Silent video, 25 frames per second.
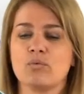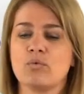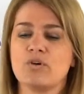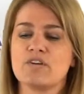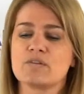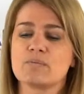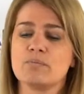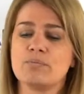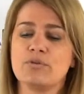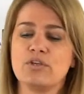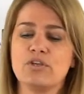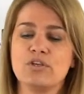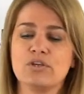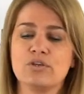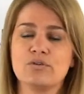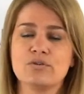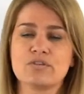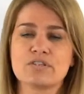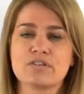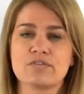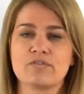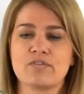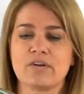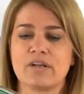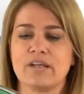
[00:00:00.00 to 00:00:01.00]
Works
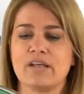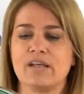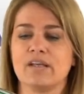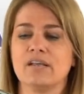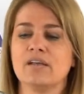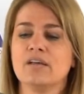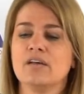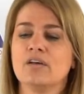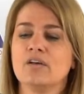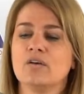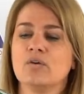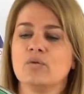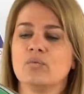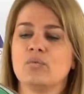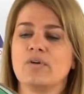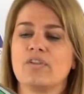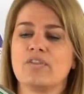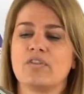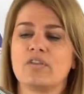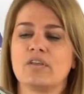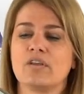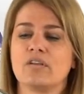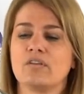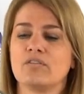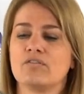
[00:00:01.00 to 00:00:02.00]
beautifully
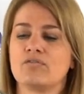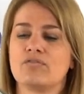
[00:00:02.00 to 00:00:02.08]
with the